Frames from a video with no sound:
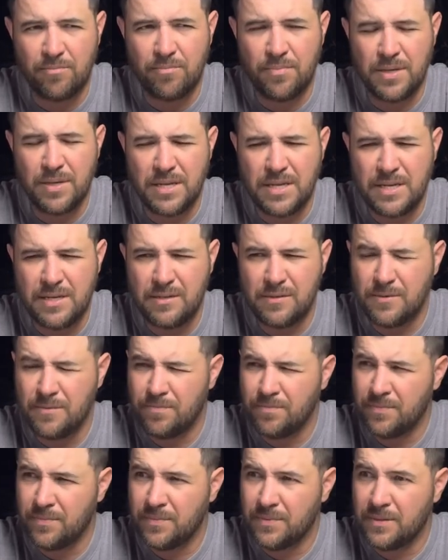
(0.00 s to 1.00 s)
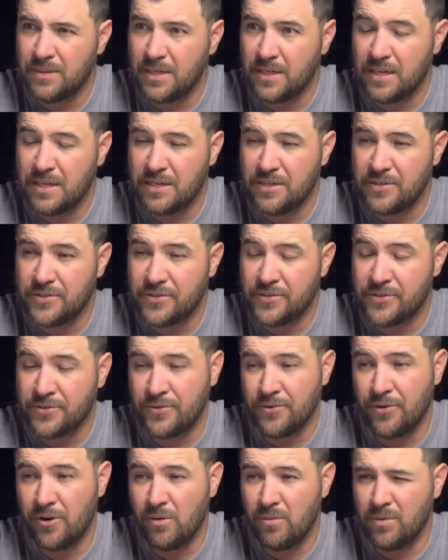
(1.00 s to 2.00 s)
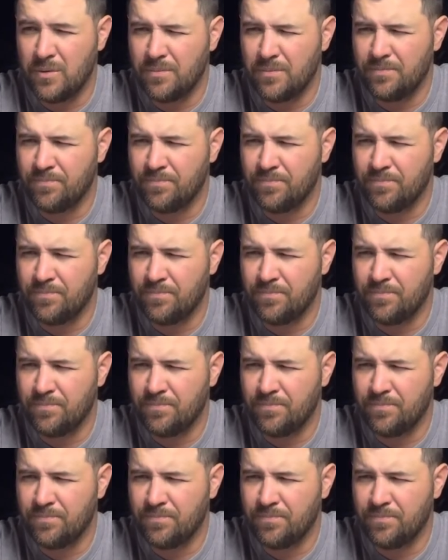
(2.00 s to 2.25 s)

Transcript: beers. Don't know how you describe it